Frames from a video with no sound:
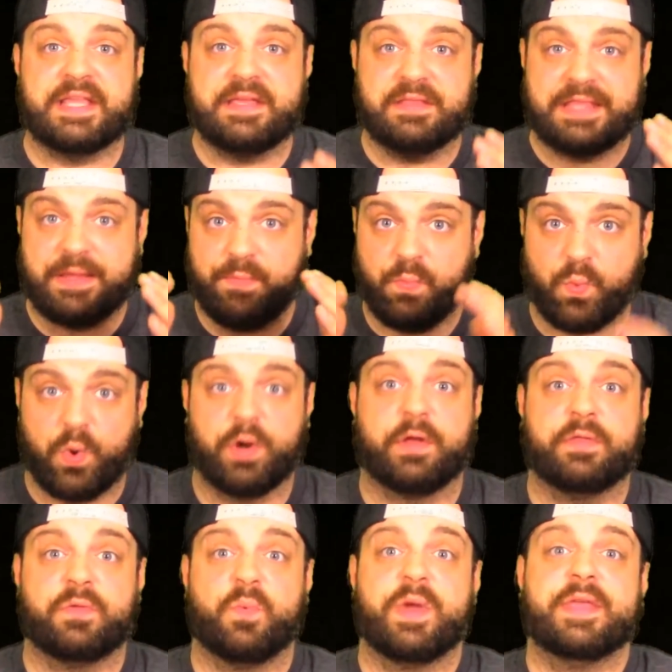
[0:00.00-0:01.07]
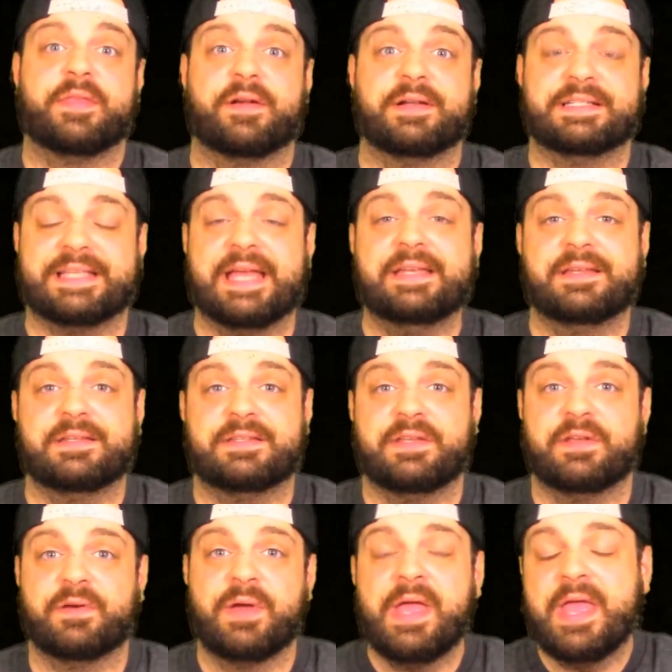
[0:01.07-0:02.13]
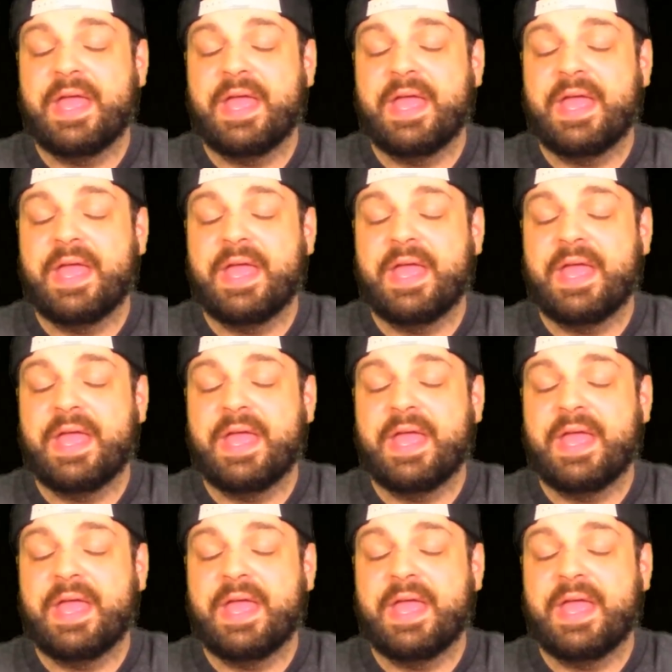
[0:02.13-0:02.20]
They, they work the way they're intended to